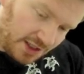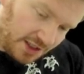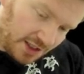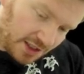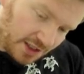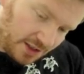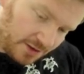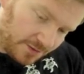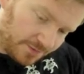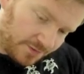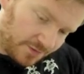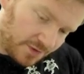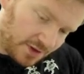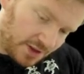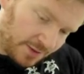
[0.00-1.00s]
Here,
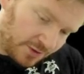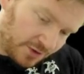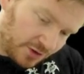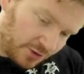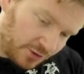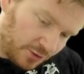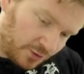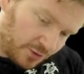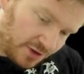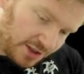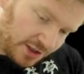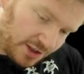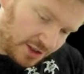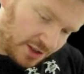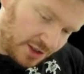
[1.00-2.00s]
I'm going to call
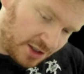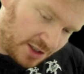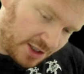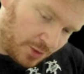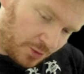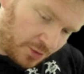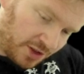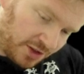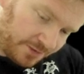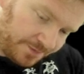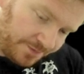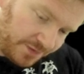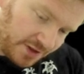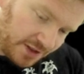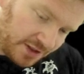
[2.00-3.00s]
it I1.
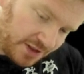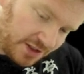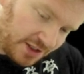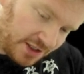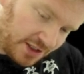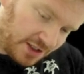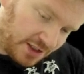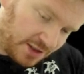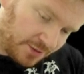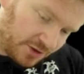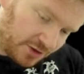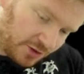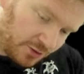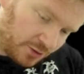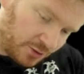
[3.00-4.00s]
And here, I'm
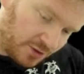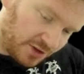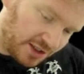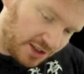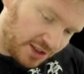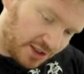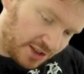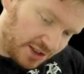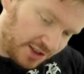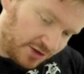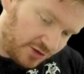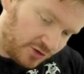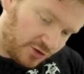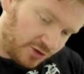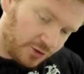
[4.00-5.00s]
going to call it
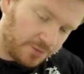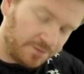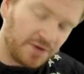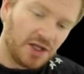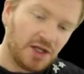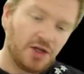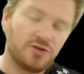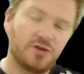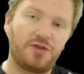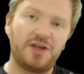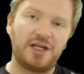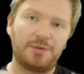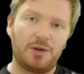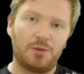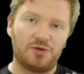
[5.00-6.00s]
I2. So
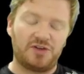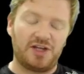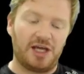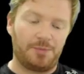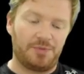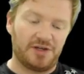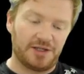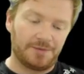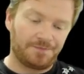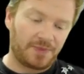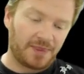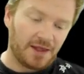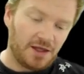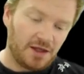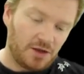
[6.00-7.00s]
think about what's happening.
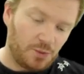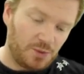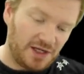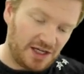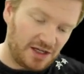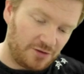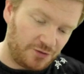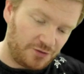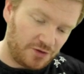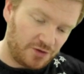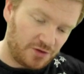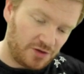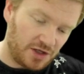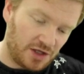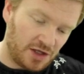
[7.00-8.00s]
We have
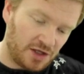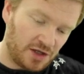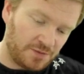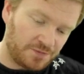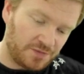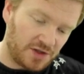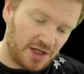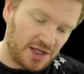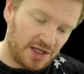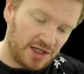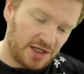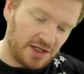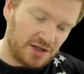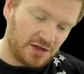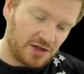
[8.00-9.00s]
a
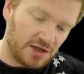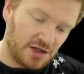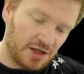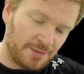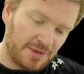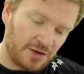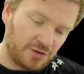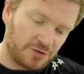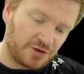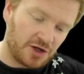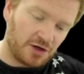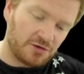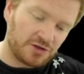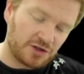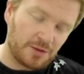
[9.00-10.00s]
amount of
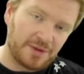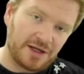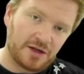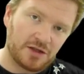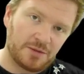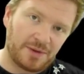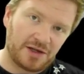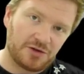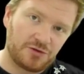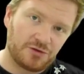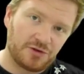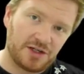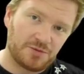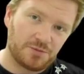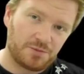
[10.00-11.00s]
current coming out the
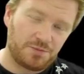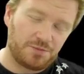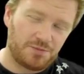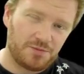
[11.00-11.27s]
battery, and